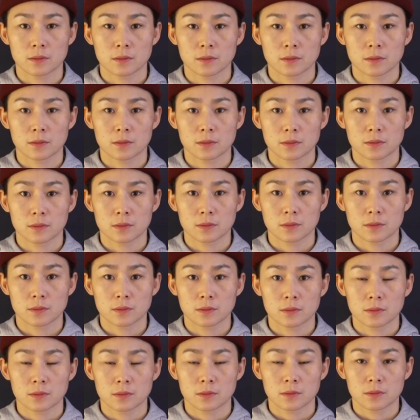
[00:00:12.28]

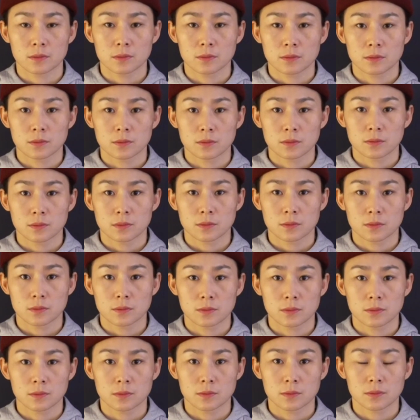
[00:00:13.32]

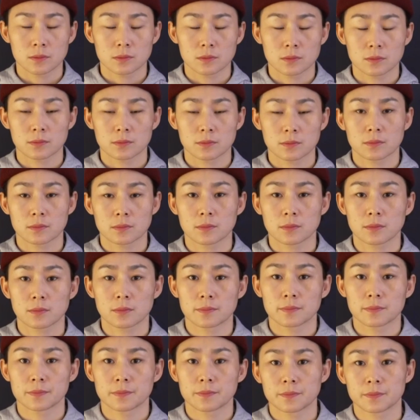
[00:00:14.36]

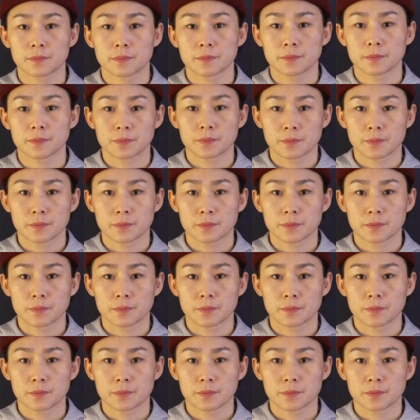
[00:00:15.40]
[no speech]